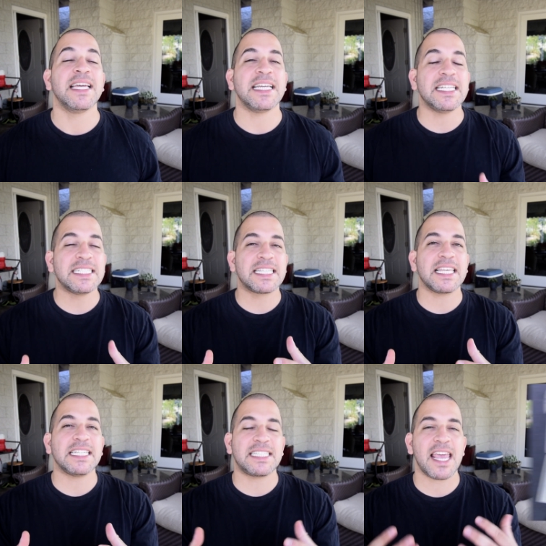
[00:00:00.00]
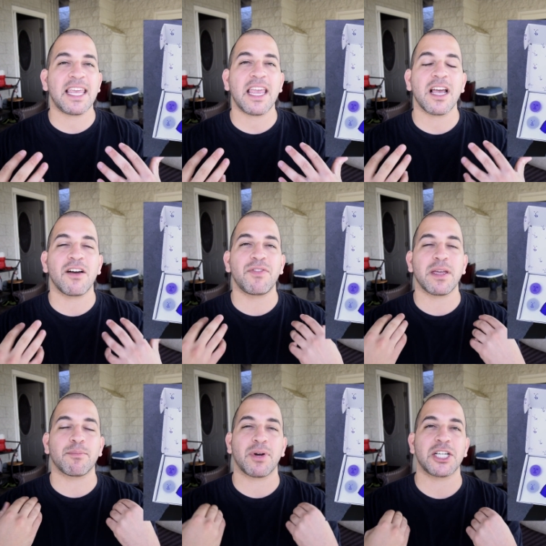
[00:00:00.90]
is the taking of the
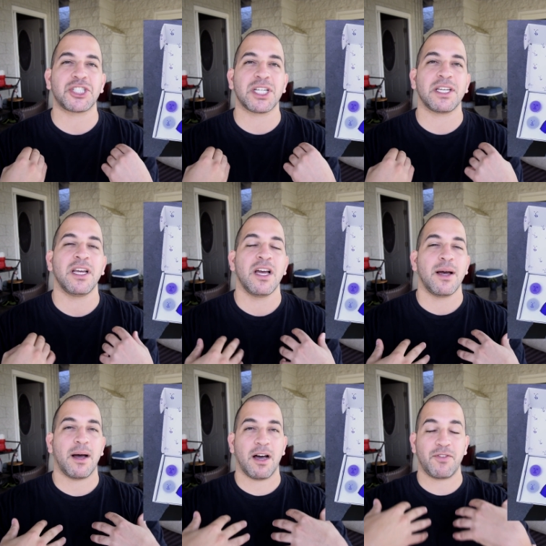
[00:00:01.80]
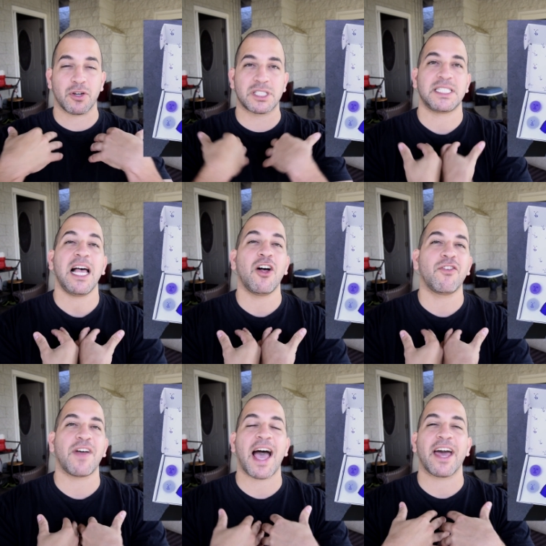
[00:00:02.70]
impression of
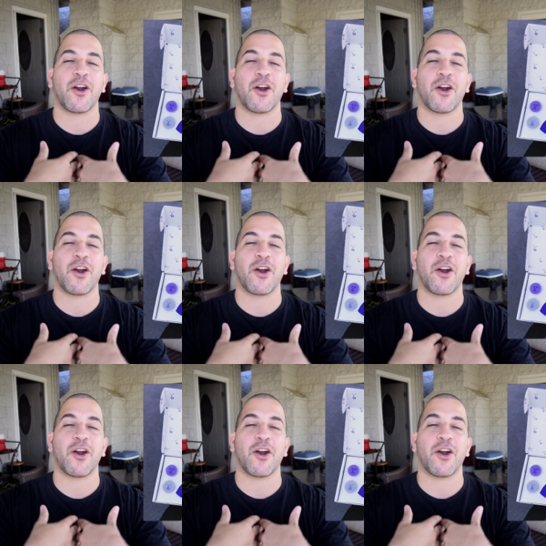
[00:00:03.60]
yourself at